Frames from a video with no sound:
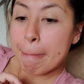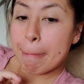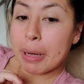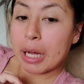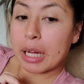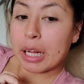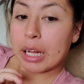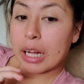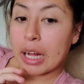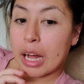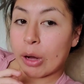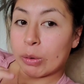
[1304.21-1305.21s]
but
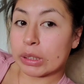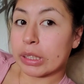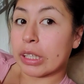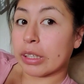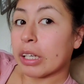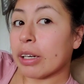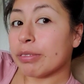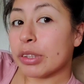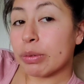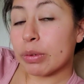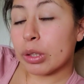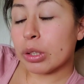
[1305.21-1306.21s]
I wasn't
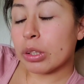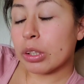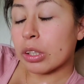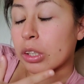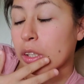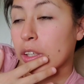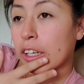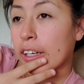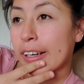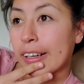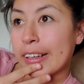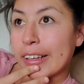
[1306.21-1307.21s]
uncomfortable or
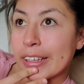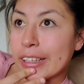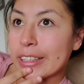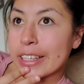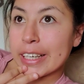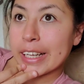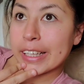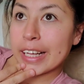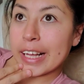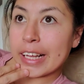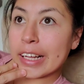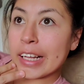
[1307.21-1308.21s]
anything like
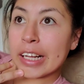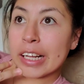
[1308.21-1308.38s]
that.